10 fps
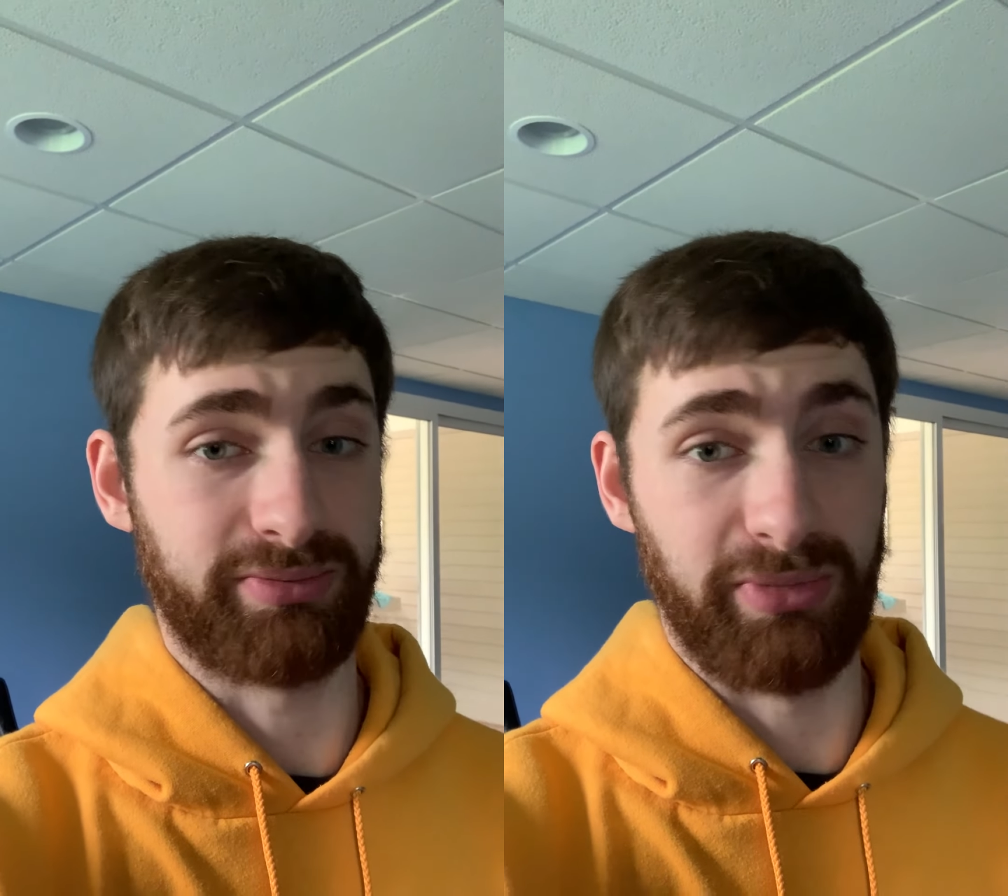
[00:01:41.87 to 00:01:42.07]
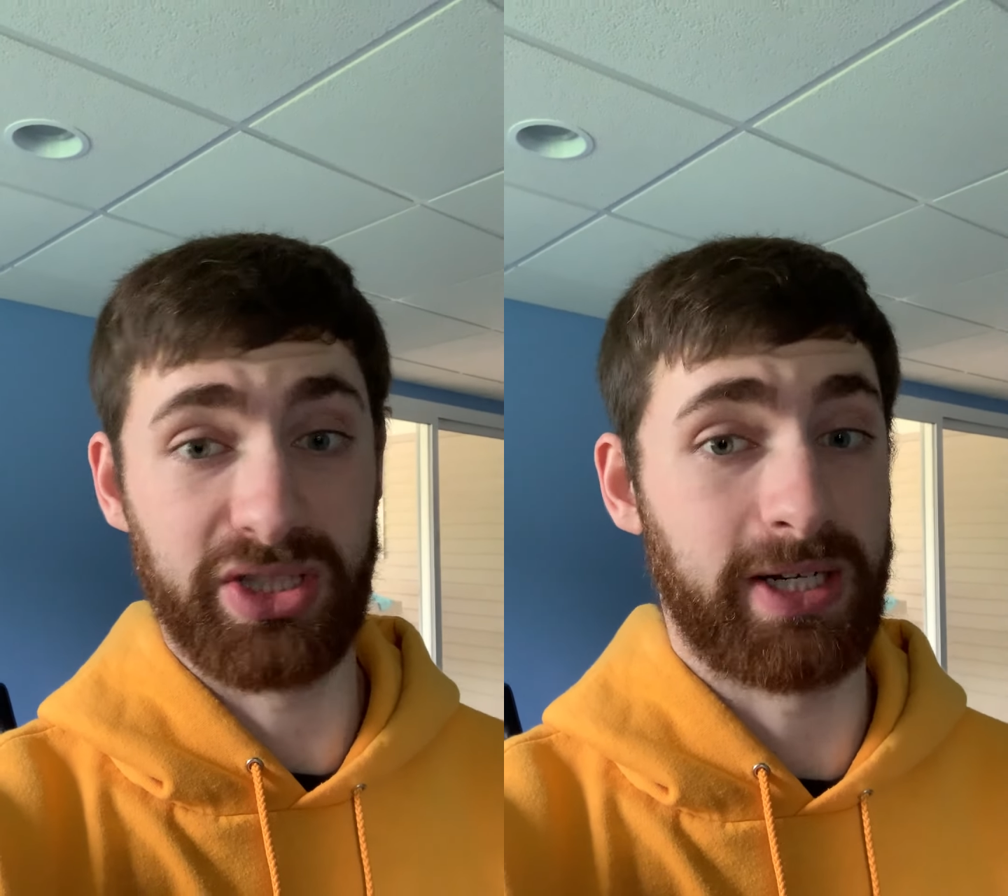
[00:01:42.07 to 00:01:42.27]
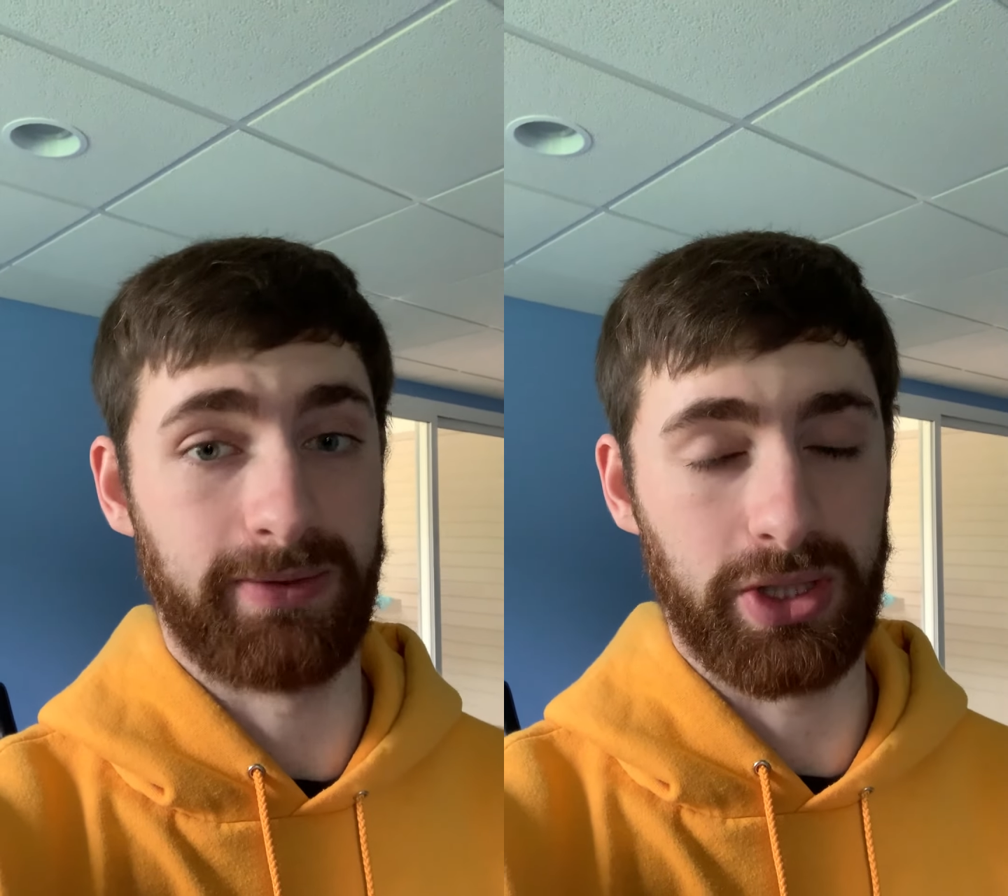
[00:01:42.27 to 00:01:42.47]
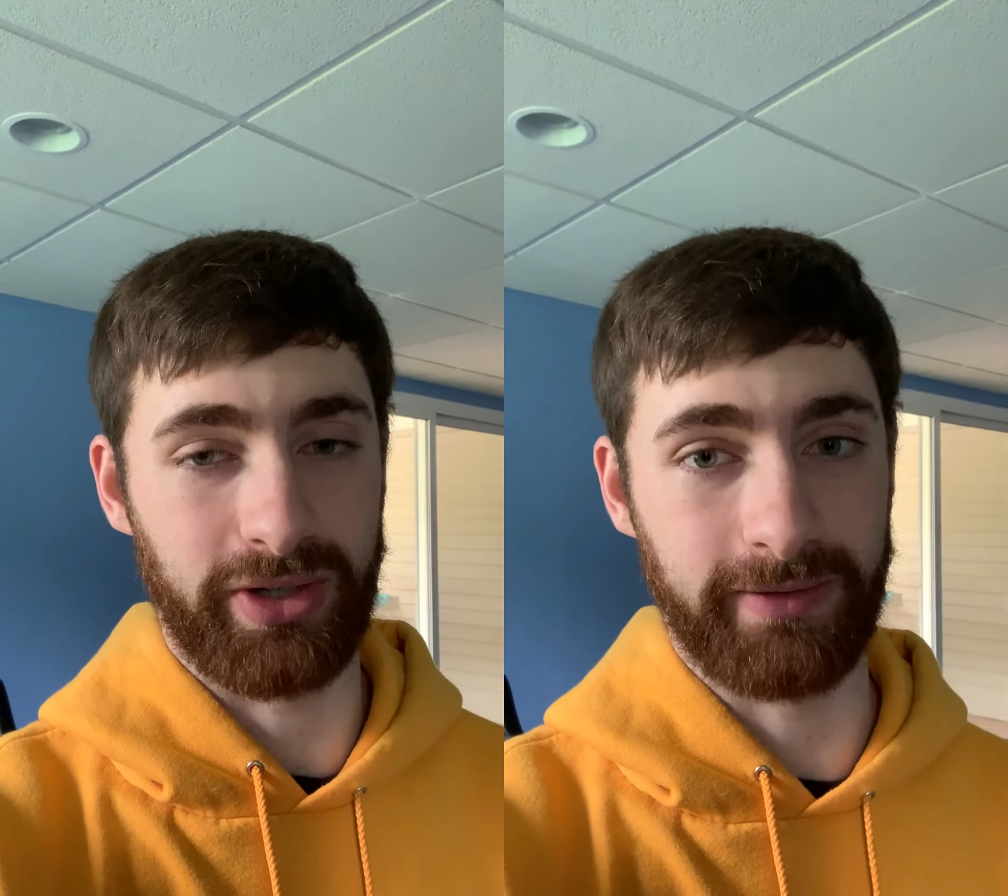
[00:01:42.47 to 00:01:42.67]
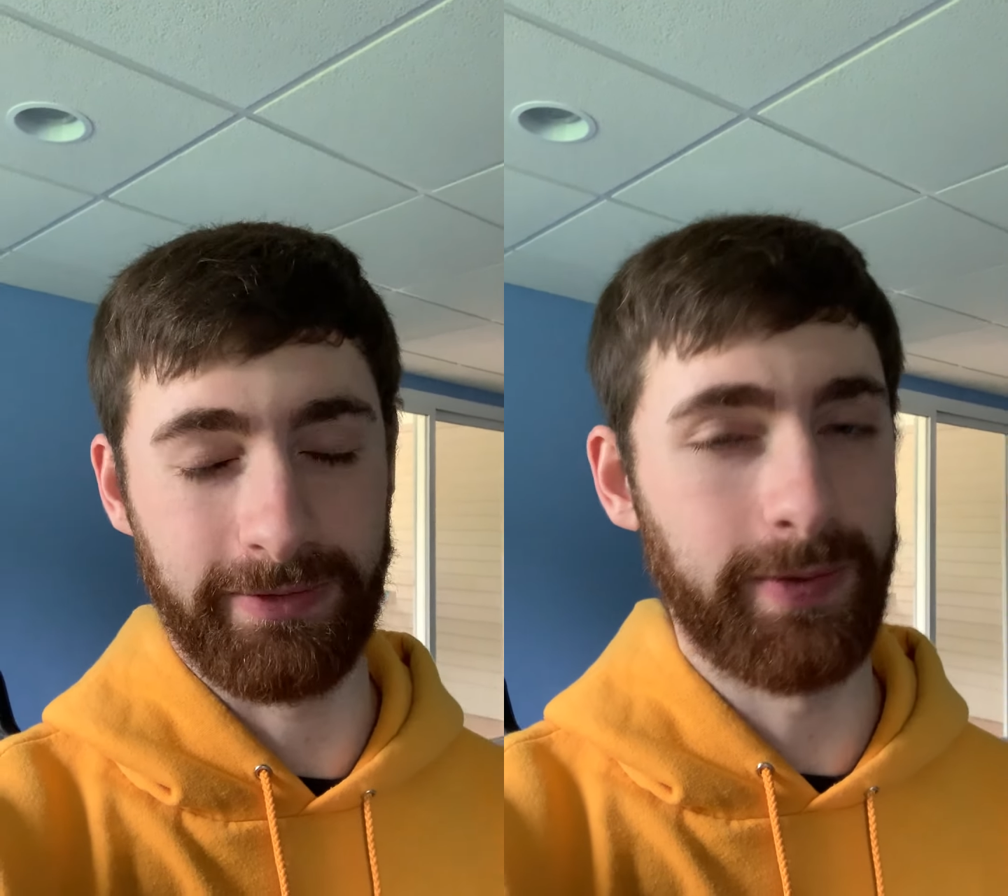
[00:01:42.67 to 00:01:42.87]
much different than
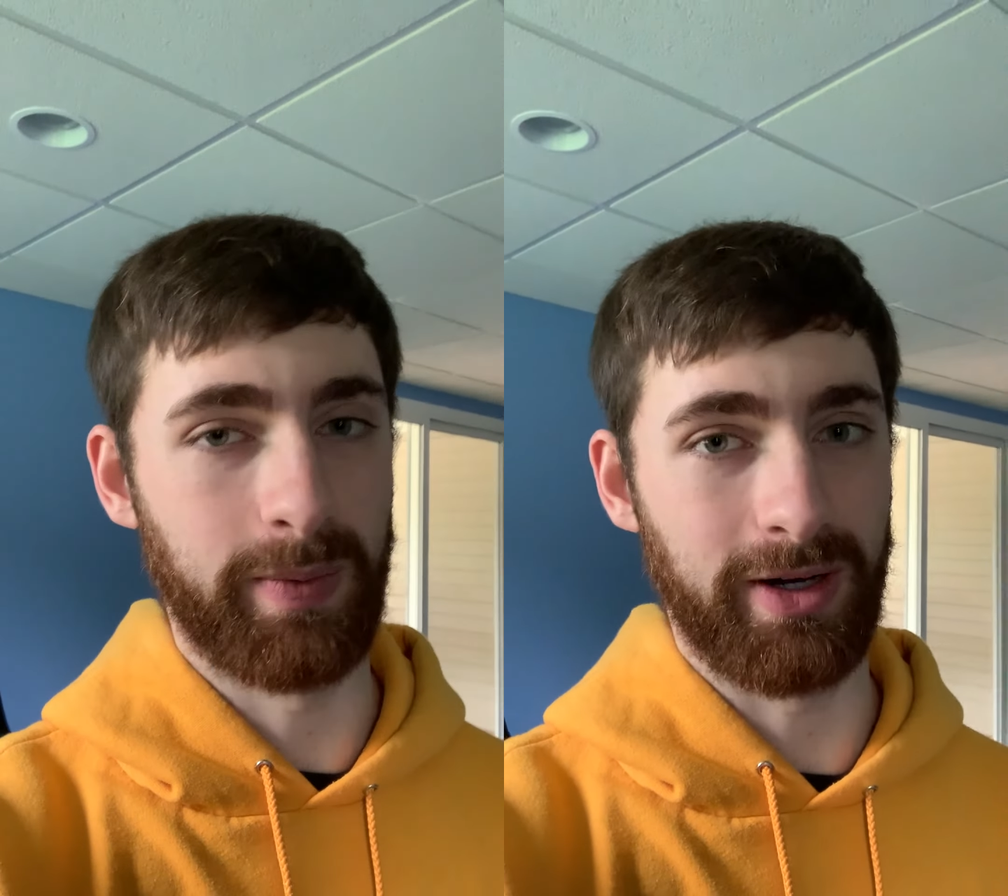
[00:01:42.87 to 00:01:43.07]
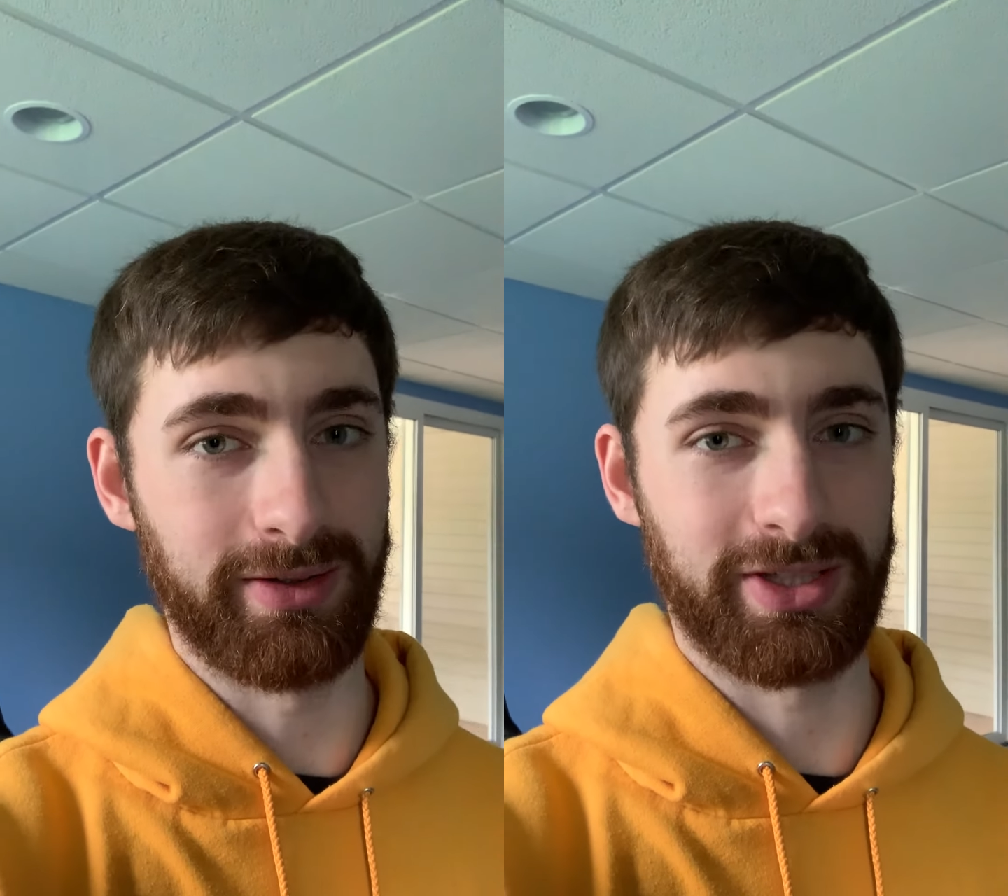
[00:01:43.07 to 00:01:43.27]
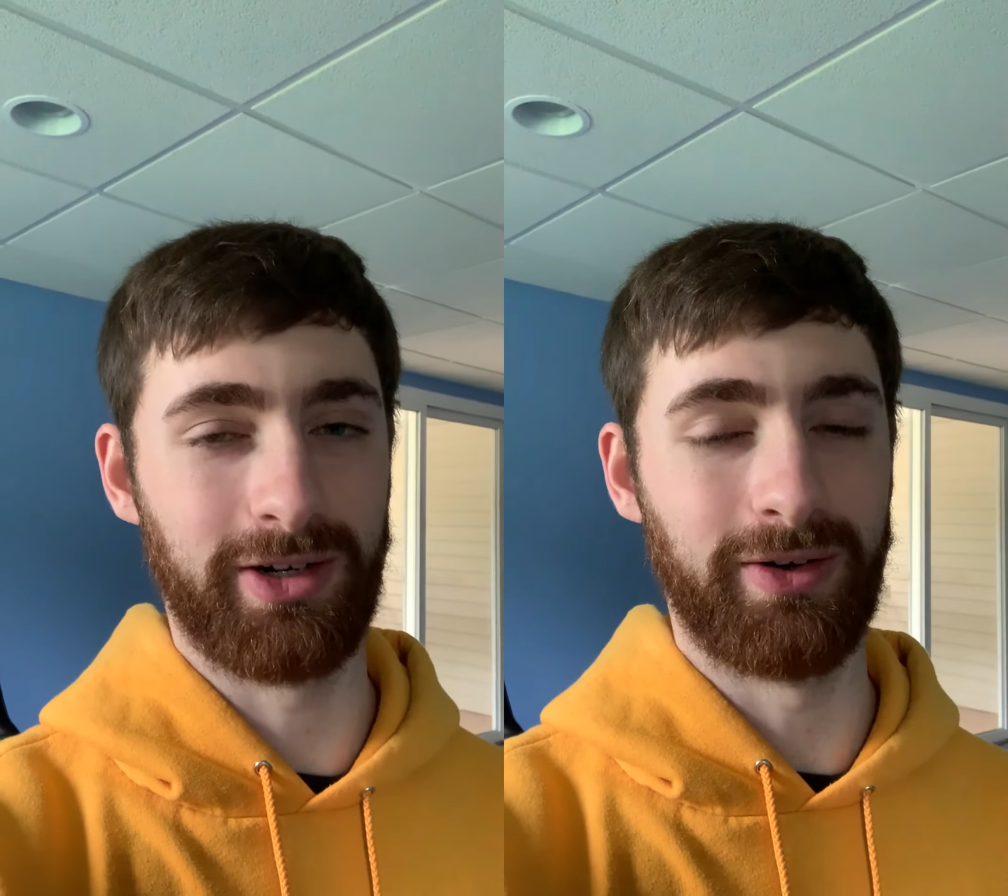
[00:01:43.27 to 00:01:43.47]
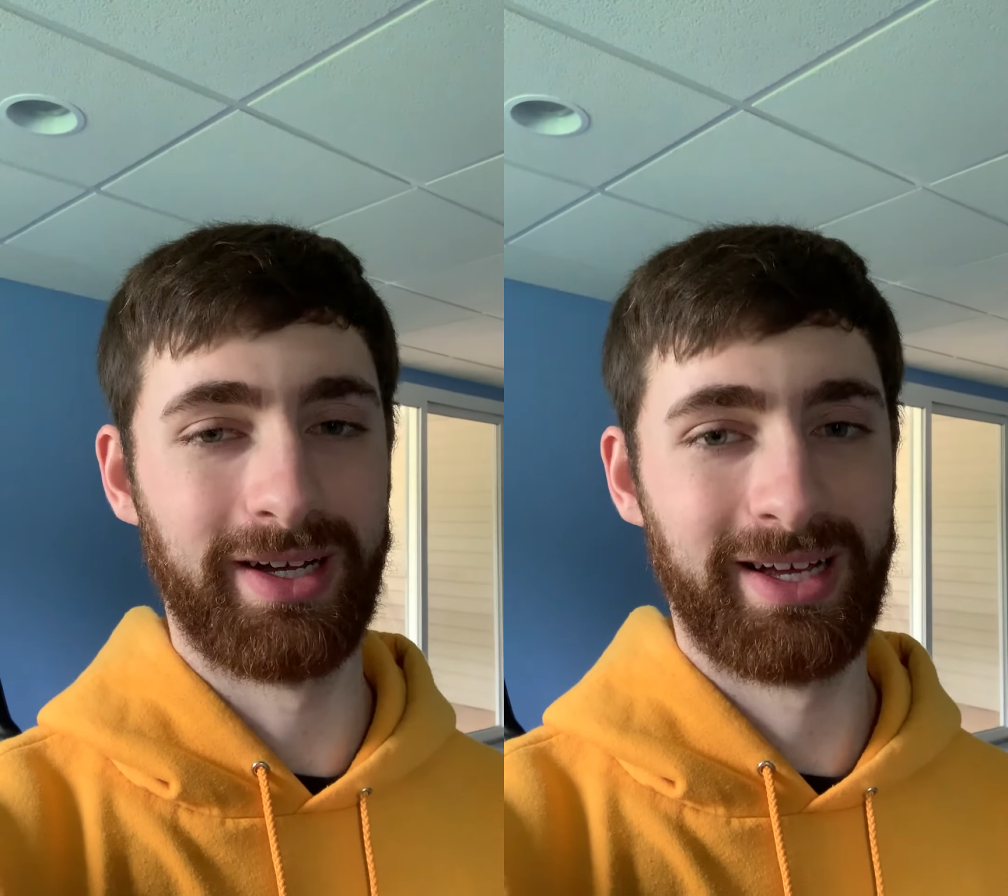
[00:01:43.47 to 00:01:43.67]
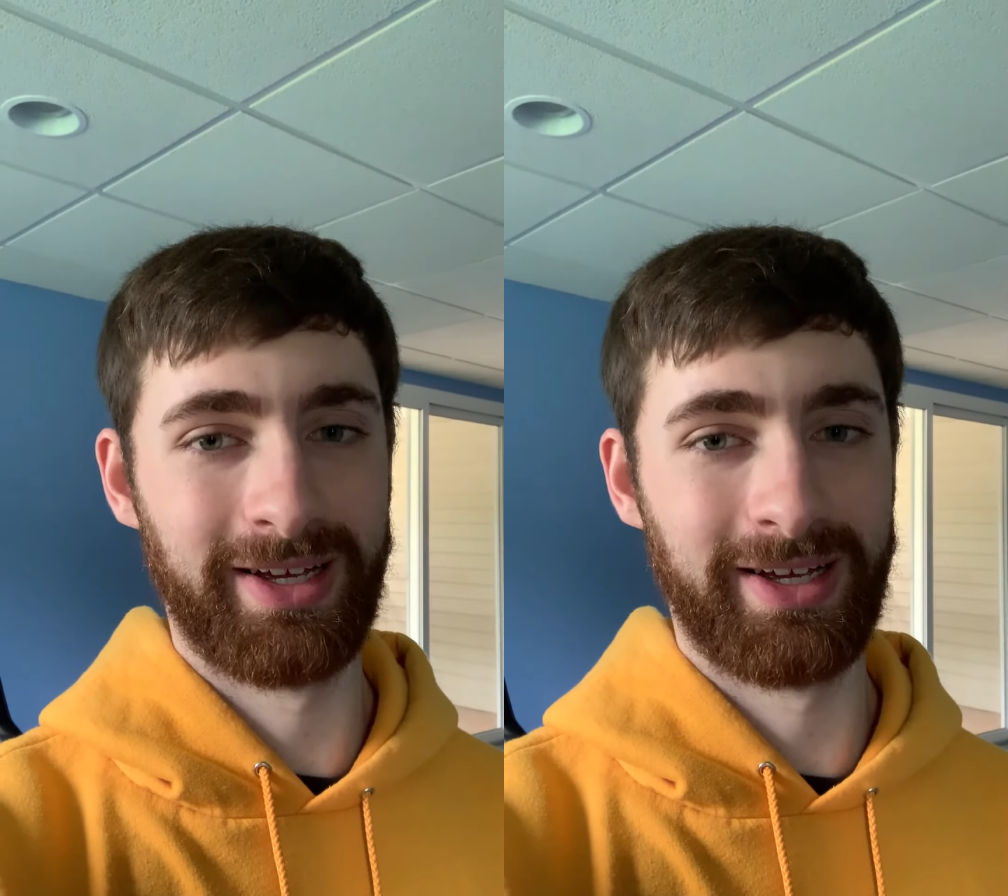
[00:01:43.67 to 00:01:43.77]
training for football. So